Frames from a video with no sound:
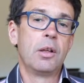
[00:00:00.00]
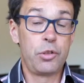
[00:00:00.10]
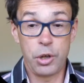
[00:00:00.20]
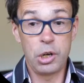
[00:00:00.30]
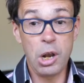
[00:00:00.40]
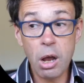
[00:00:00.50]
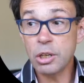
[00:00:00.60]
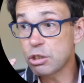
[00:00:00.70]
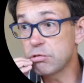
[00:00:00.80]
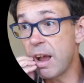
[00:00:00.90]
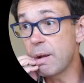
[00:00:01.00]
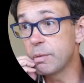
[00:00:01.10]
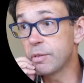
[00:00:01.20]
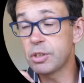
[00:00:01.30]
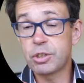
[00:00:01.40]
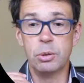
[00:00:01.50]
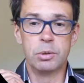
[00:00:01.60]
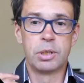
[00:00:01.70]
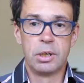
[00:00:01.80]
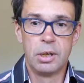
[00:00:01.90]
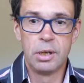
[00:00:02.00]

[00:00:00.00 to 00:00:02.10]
the last round of the suit,